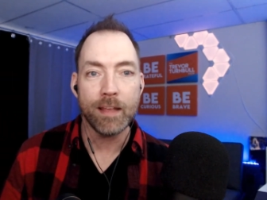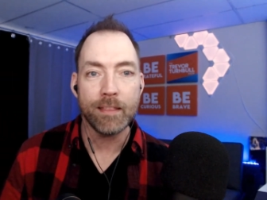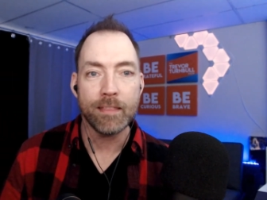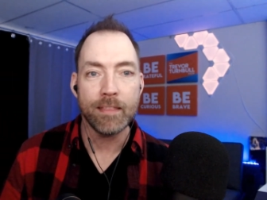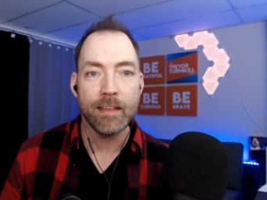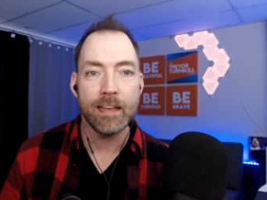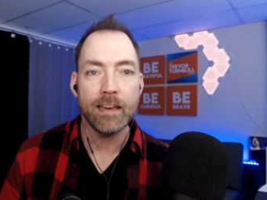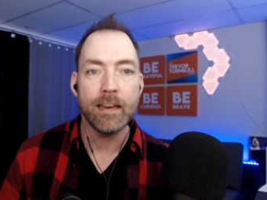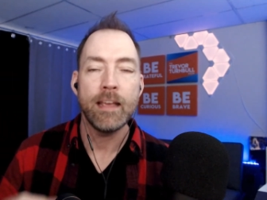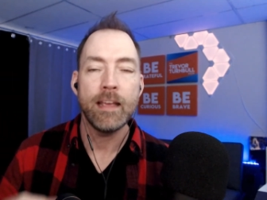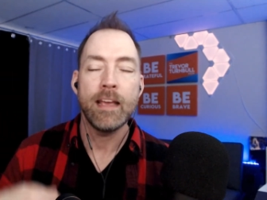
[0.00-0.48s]

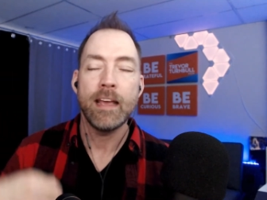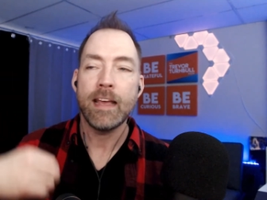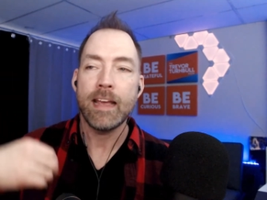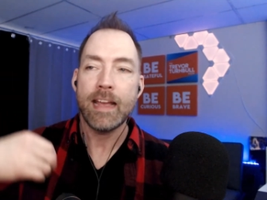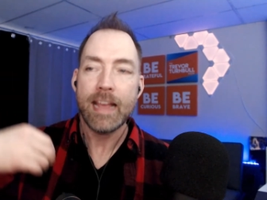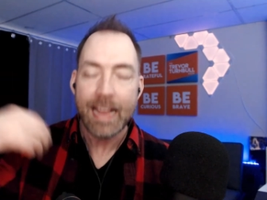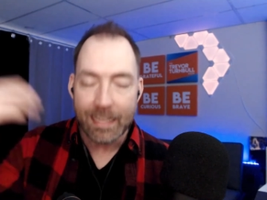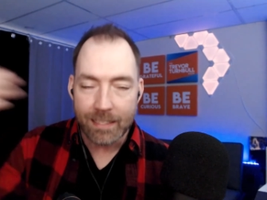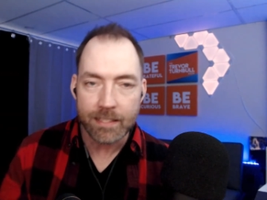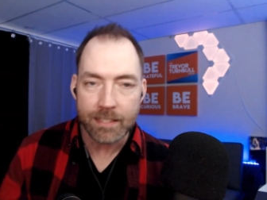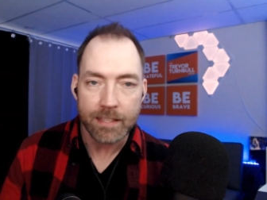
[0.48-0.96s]
with it,
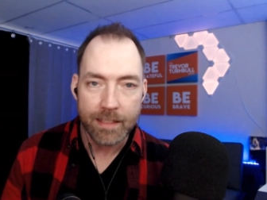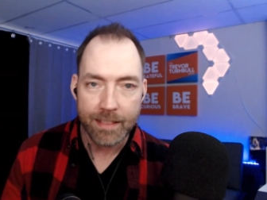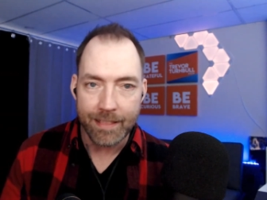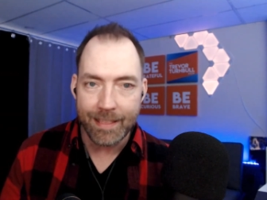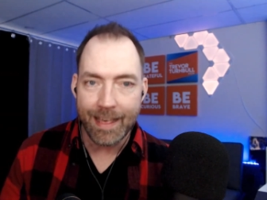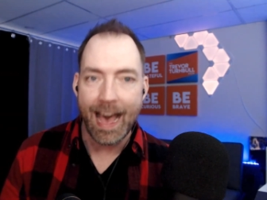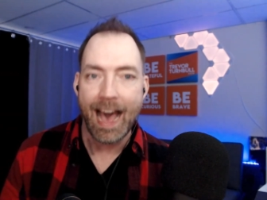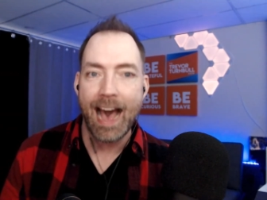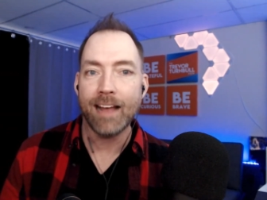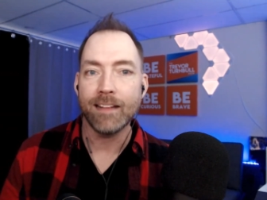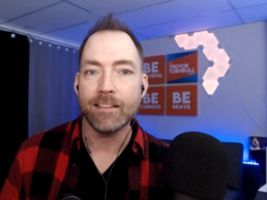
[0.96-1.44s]
it's
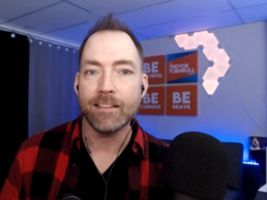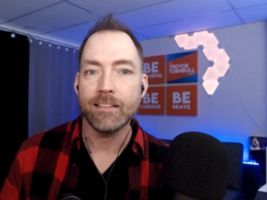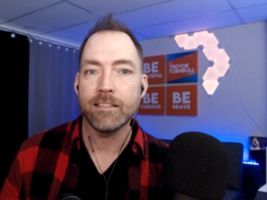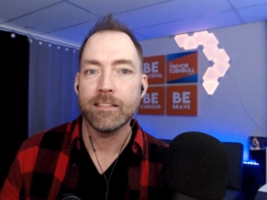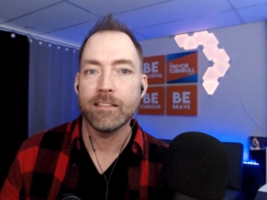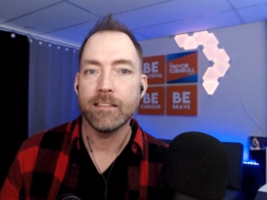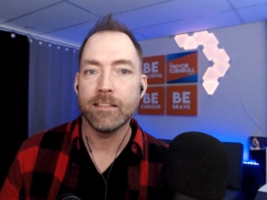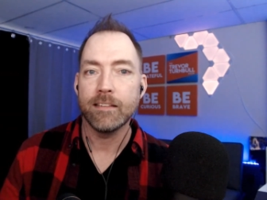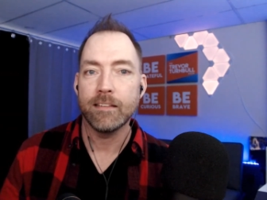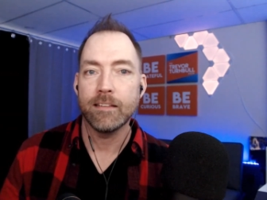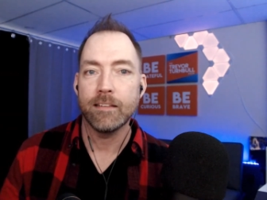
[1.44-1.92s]

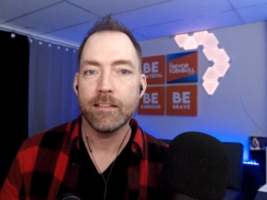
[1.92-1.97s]
that.